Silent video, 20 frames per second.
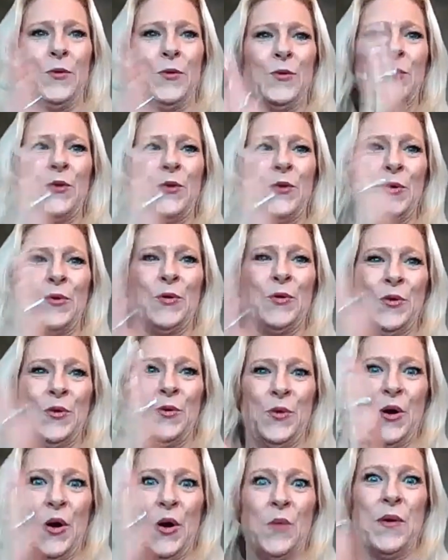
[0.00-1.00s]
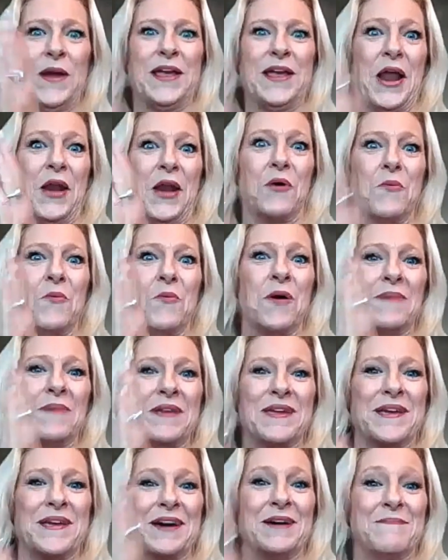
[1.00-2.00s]
ooh, we got a
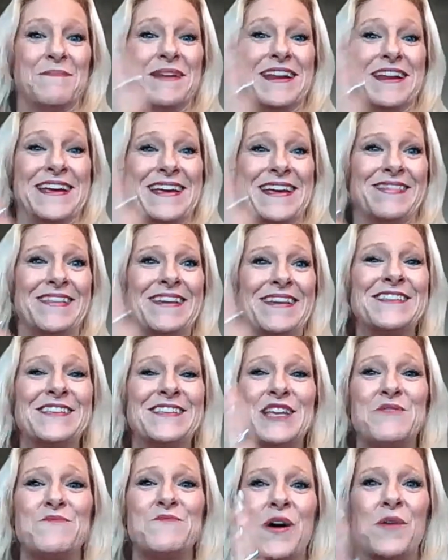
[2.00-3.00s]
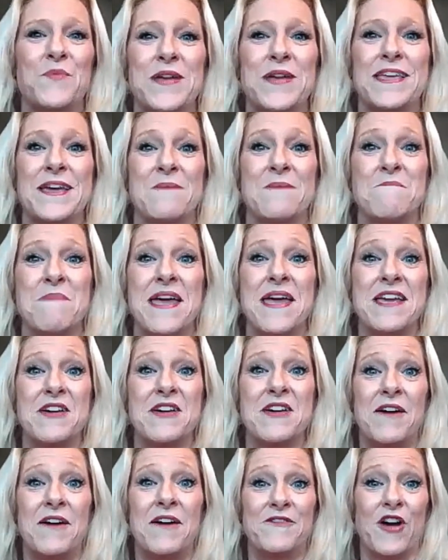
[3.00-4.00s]
woman coming in. Let's see what we can make
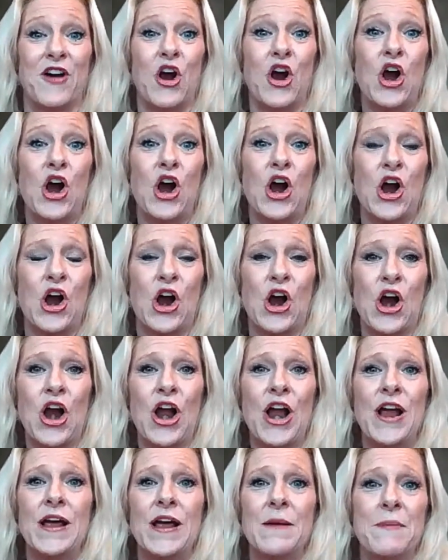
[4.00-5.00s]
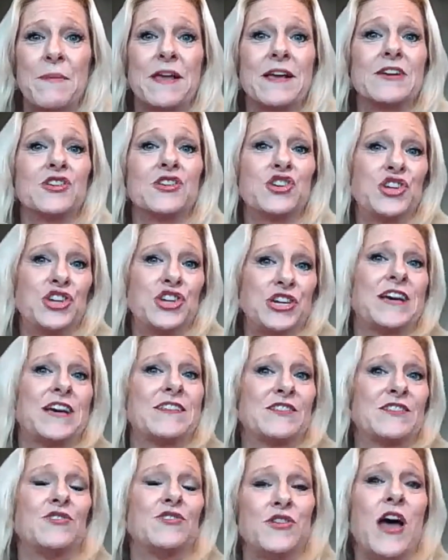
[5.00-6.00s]
of her, because she
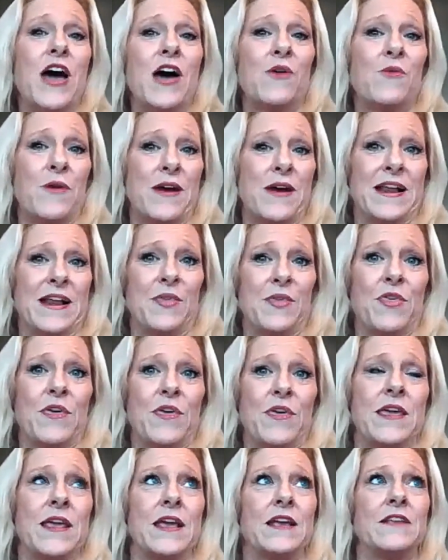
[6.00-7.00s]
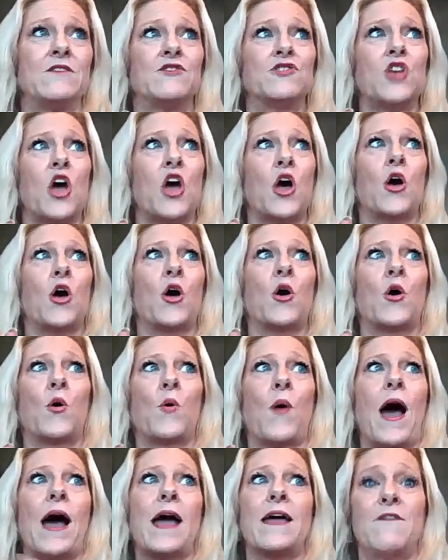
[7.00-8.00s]
doesn't know anything. And
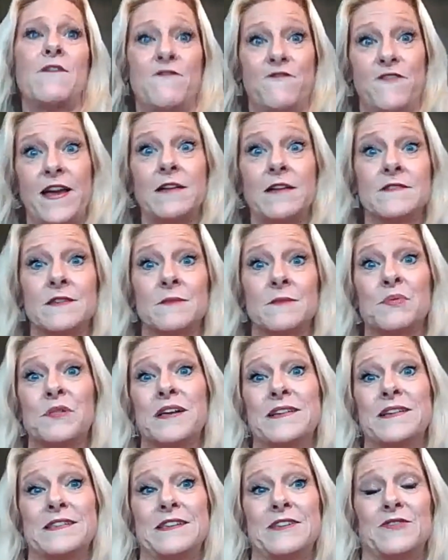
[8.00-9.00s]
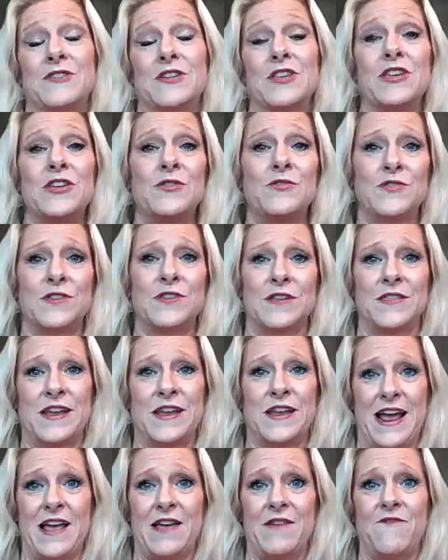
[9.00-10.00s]
so I have found some place here in Houston
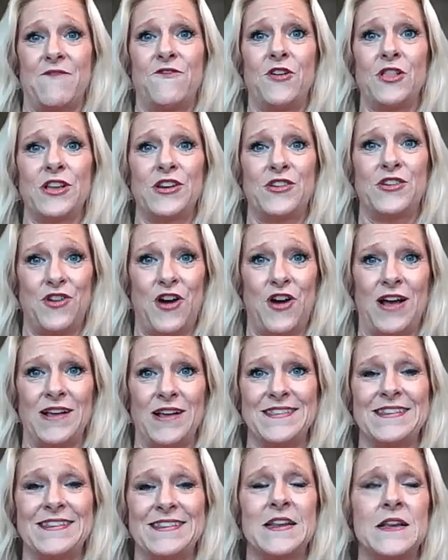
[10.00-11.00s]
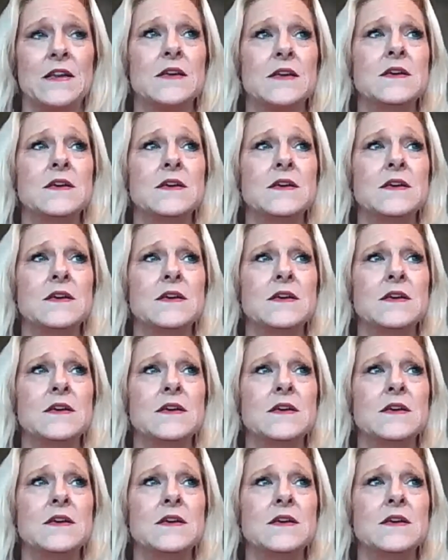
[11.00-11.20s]
that I fully trust,